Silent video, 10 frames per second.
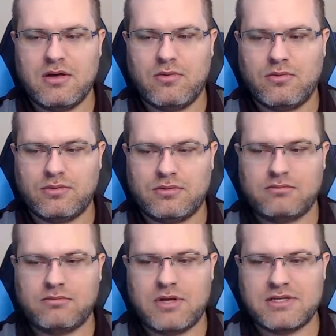well,
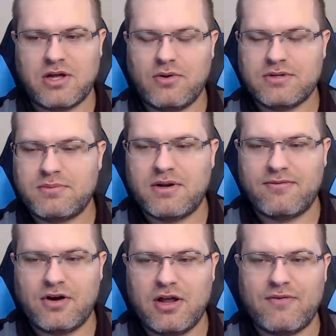he's always been a
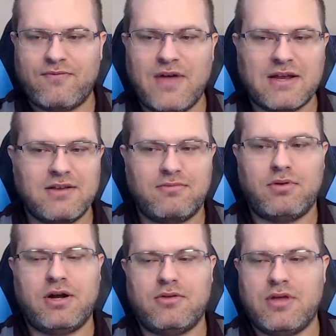very effective
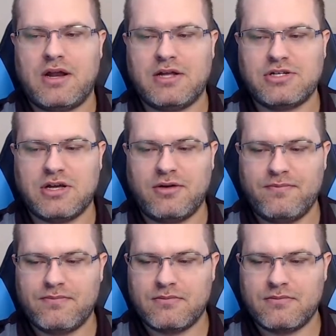player in the NHL.